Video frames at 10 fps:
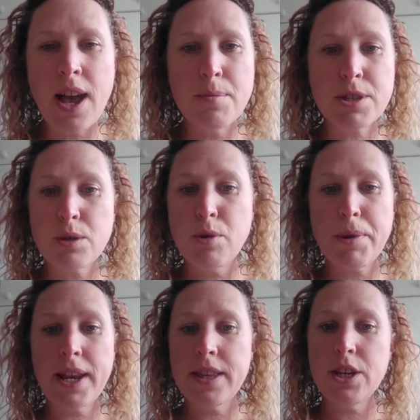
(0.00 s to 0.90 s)
So there won't be
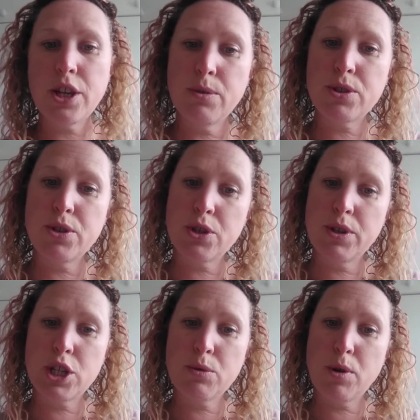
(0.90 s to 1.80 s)
anything new, so you don't
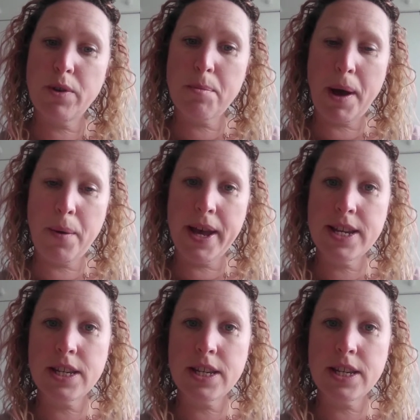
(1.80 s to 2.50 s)
need to worry about it,